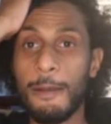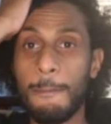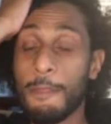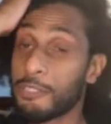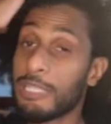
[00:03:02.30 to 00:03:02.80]

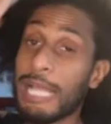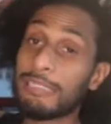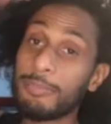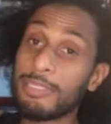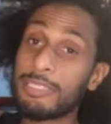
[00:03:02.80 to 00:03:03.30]
there's a lot
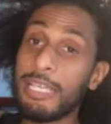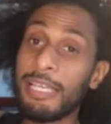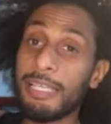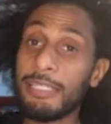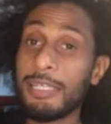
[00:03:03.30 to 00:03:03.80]
to be
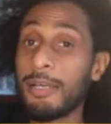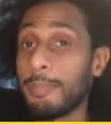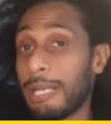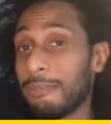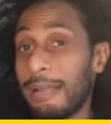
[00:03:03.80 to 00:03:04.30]
said,
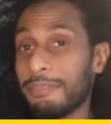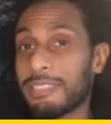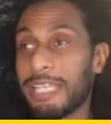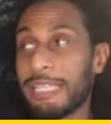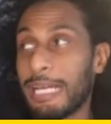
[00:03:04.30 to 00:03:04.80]
but I don't have to
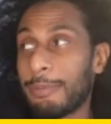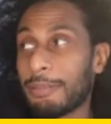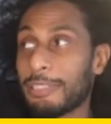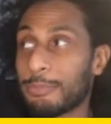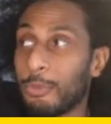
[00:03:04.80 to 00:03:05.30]
say a lot about
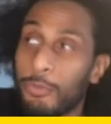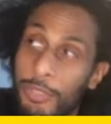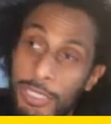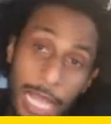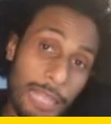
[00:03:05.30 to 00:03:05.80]
this
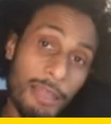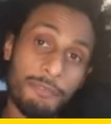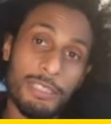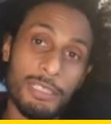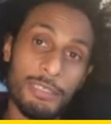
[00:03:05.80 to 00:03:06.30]
movie. I
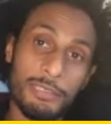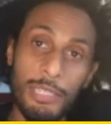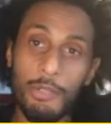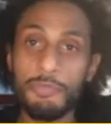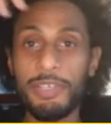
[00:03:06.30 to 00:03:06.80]
loved it. I
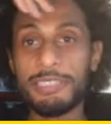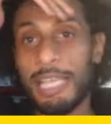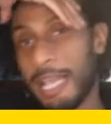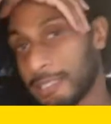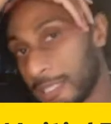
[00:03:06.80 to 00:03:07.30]
thought it was
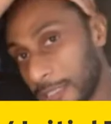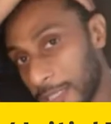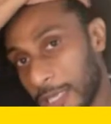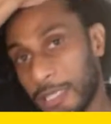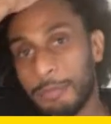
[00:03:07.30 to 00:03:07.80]
fantastic.
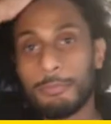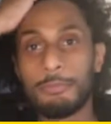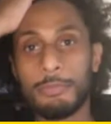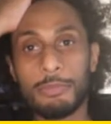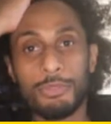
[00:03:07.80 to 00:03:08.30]

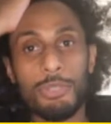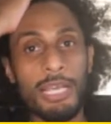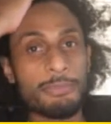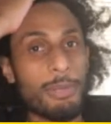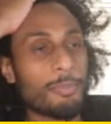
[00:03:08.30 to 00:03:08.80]
You
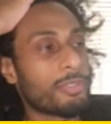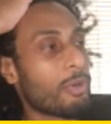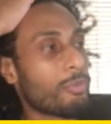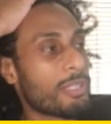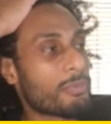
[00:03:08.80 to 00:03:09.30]
guys probably
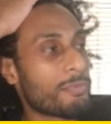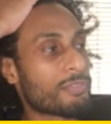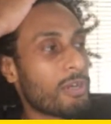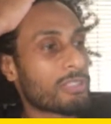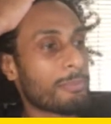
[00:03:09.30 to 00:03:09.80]
know this. We've
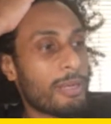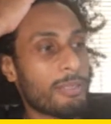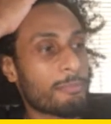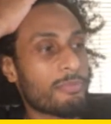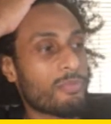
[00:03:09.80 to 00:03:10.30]
talked about
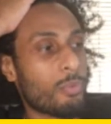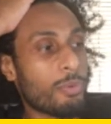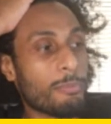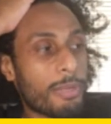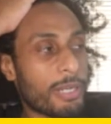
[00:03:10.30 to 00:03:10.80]
it
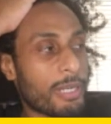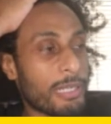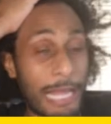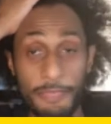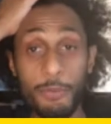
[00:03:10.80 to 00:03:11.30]
before, but
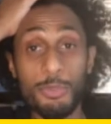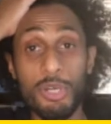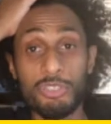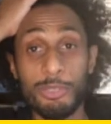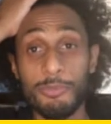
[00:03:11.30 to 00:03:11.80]
I think we
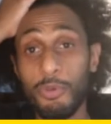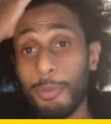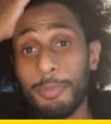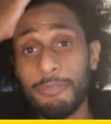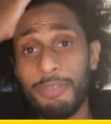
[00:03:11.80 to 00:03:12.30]
talked about it before. I'm
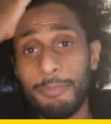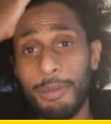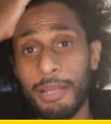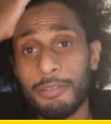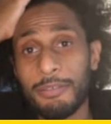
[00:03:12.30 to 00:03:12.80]
a big
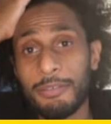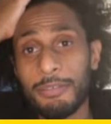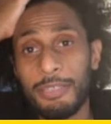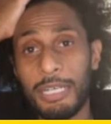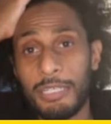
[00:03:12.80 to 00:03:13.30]
vampire
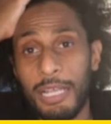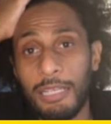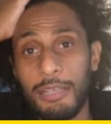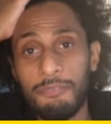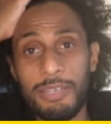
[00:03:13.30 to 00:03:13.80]
nut. I
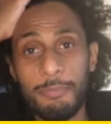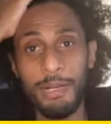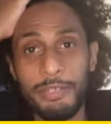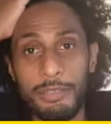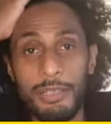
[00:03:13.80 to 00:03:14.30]
love
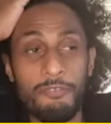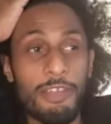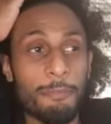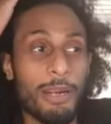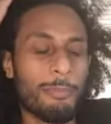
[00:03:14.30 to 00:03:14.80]

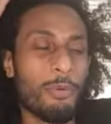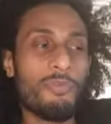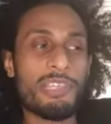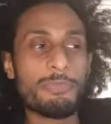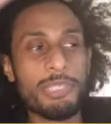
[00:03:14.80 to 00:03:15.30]
vampire
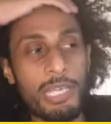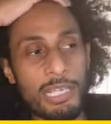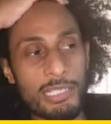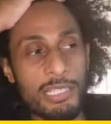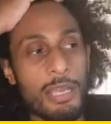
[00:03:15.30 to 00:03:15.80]
movies
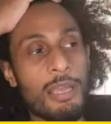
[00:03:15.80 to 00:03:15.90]
because